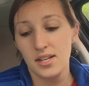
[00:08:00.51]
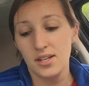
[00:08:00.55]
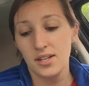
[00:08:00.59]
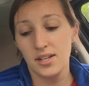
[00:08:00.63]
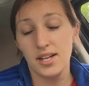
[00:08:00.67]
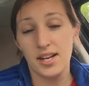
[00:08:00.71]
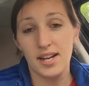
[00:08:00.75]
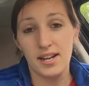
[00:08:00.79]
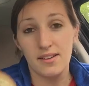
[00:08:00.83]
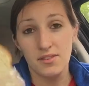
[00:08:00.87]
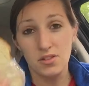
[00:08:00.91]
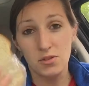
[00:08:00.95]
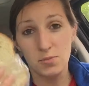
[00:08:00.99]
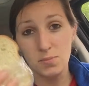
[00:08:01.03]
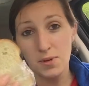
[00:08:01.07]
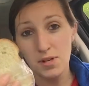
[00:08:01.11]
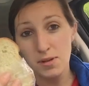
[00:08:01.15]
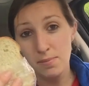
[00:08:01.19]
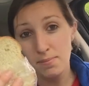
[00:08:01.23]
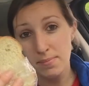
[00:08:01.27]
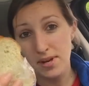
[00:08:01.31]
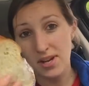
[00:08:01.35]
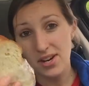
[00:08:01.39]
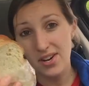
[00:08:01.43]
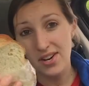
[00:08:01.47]
I'm going to have this
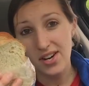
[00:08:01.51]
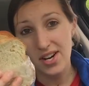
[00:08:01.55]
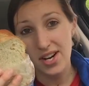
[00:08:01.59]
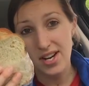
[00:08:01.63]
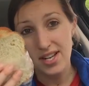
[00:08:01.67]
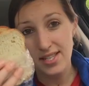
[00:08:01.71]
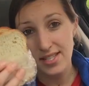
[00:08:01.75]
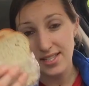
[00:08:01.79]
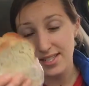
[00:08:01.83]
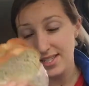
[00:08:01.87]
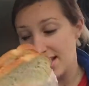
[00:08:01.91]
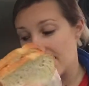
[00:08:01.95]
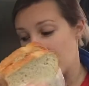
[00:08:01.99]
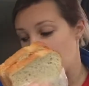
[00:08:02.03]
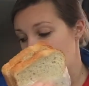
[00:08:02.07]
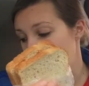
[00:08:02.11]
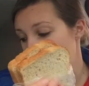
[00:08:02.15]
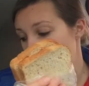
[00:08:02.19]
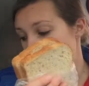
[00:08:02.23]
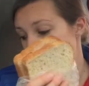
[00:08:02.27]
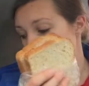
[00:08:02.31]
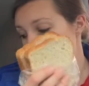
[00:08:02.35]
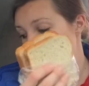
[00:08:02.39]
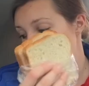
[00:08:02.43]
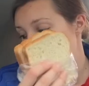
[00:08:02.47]
peanut butter
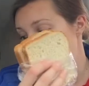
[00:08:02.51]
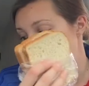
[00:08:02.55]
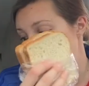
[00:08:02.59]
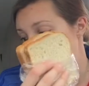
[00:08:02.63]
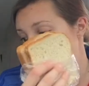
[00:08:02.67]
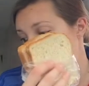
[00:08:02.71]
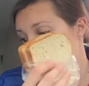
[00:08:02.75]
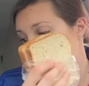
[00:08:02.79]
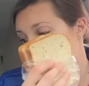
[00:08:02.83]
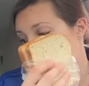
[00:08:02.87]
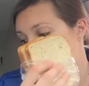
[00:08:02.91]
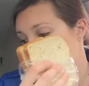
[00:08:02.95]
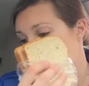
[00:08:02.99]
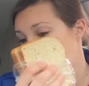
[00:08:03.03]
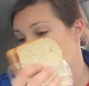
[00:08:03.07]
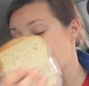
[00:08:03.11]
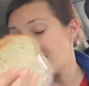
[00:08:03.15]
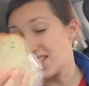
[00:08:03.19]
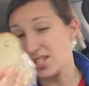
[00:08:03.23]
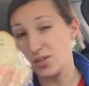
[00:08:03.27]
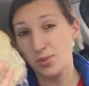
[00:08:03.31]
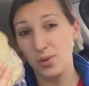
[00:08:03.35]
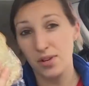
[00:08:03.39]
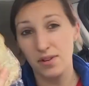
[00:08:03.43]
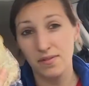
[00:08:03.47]
sandwich. It's
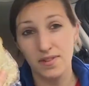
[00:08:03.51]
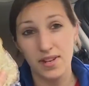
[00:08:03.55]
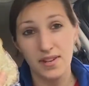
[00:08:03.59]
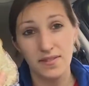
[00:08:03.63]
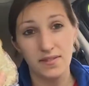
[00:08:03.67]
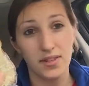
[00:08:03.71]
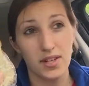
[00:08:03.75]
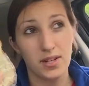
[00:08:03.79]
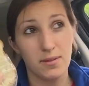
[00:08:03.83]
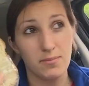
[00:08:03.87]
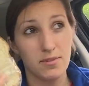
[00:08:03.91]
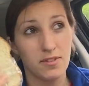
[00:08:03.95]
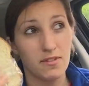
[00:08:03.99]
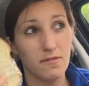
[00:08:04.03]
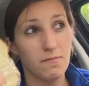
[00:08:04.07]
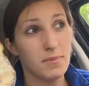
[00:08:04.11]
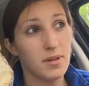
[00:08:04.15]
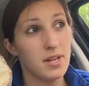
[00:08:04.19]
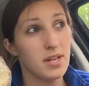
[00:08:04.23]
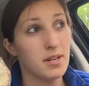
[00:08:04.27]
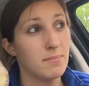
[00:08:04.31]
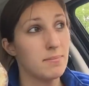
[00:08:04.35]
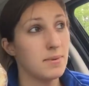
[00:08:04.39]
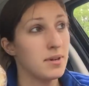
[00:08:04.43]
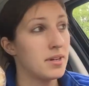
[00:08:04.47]
like 25 grams of
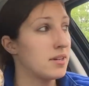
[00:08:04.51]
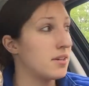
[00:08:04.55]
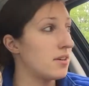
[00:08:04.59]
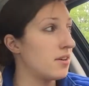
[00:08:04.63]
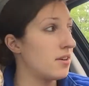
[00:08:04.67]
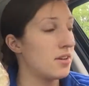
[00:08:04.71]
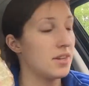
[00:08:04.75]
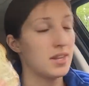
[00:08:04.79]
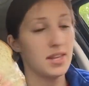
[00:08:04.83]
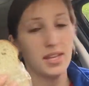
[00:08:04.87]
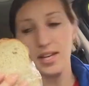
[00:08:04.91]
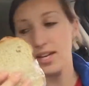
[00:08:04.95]
peanut butter on